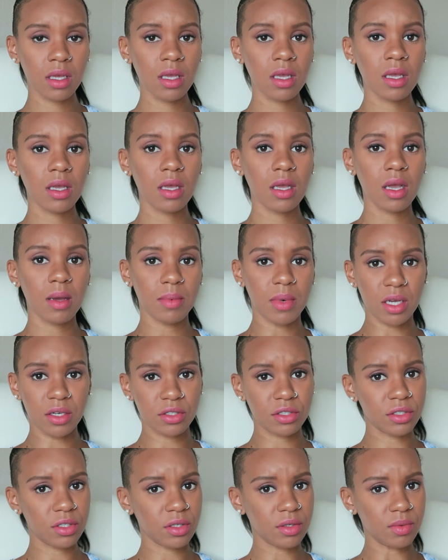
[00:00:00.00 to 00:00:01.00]
I'm
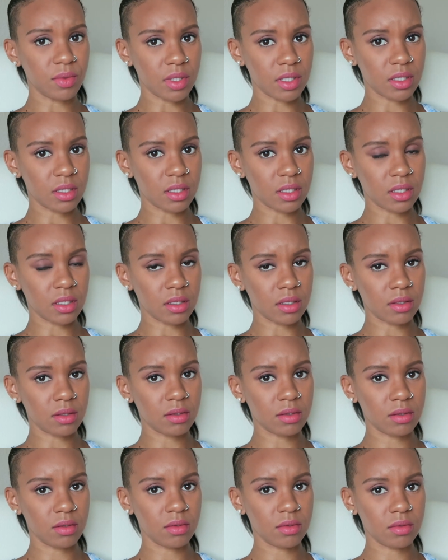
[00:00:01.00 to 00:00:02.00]
not sure what the
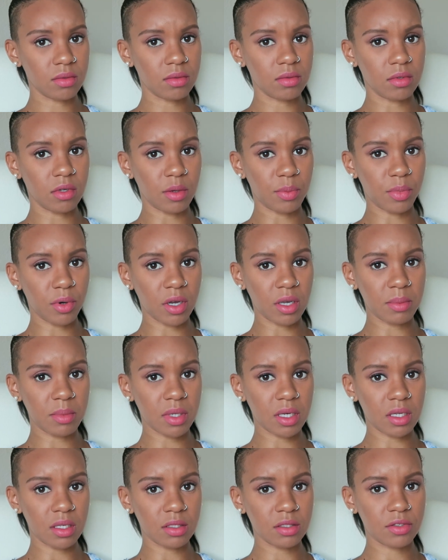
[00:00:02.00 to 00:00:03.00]

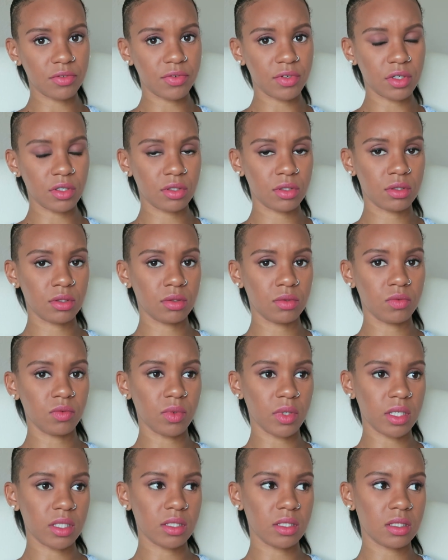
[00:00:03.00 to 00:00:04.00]
appointment is for
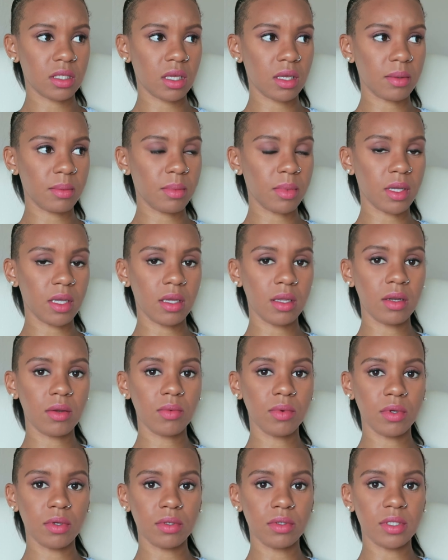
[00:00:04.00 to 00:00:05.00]
Wednesday,
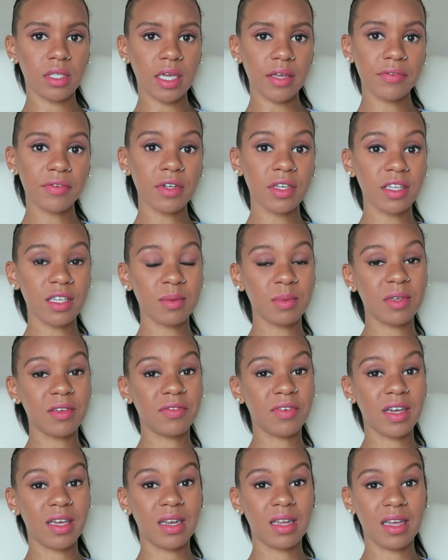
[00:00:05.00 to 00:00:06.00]
but we'll definitely
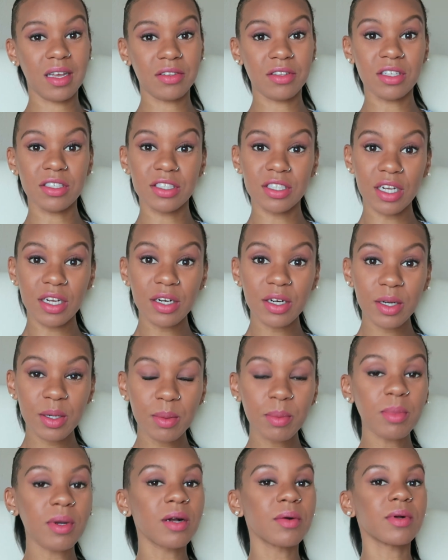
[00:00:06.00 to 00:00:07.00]
be finding out the
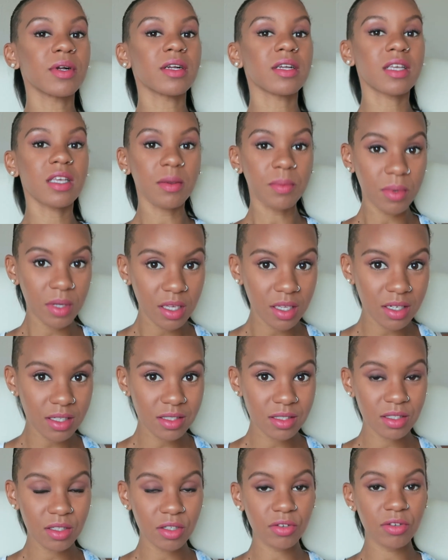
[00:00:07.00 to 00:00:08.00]
gender, but we're keeping it
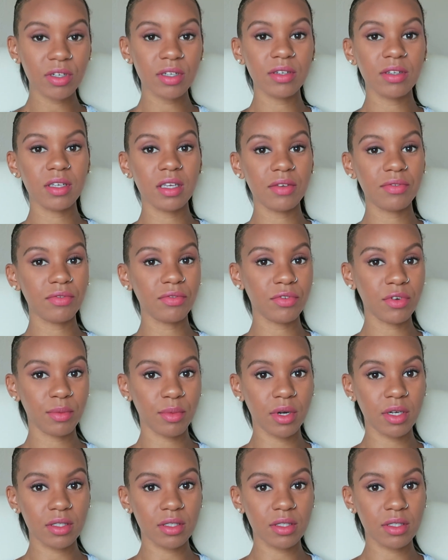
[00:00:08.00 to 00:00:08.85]
a secret even from